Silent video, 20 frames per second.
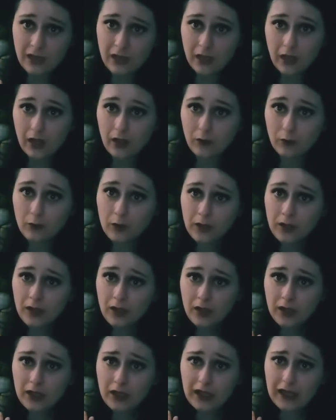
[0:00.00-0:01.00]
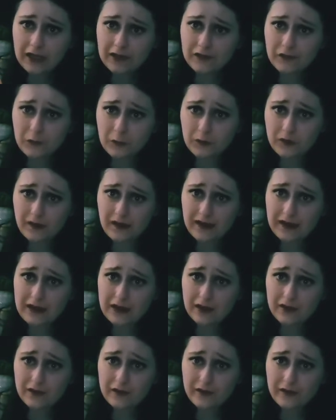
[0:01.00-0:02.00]
How Axel
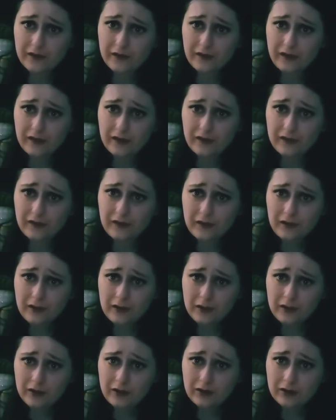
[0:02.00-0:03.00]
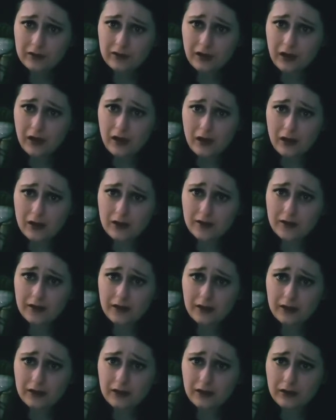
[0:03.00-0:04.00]
takes this dark
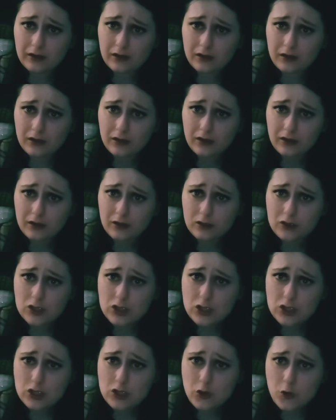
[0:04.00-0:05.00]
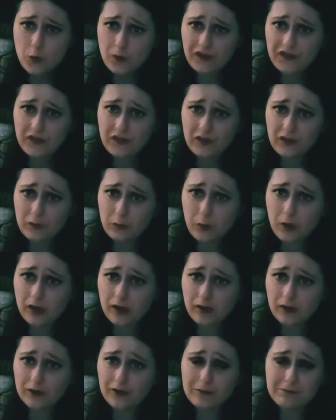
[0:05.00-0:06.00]
and twisted
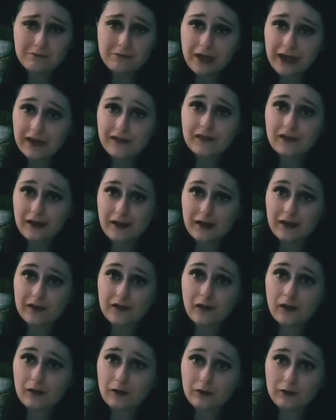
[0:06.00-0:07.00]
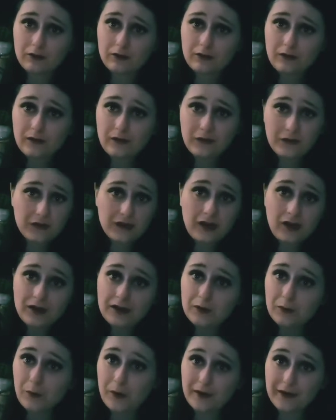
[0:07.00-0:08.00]
world and makes it his own. It's
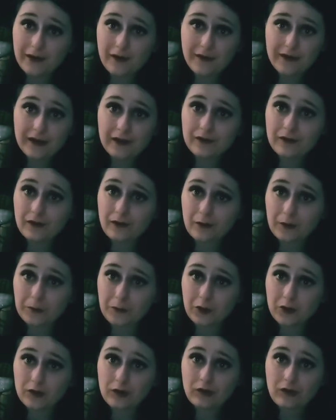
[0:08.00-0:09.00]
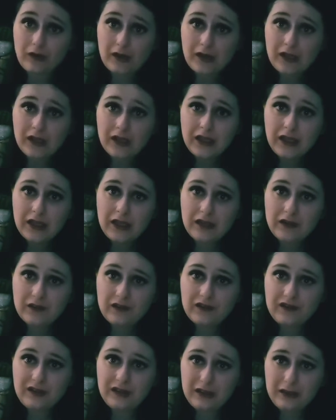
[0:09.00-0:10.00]
kind of why I like it so much.
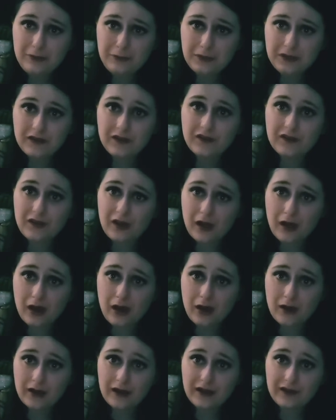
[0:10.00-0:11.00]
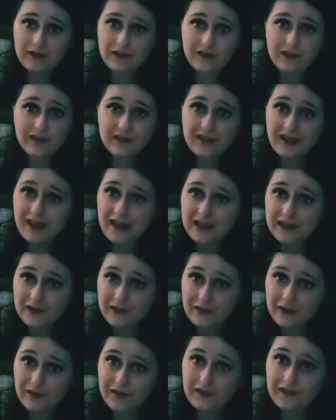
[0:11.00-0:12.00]
It's deep, it's dark, it's
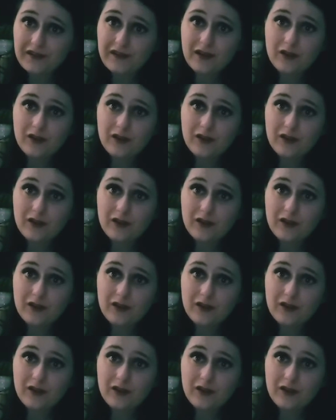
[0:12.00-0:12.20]
intense.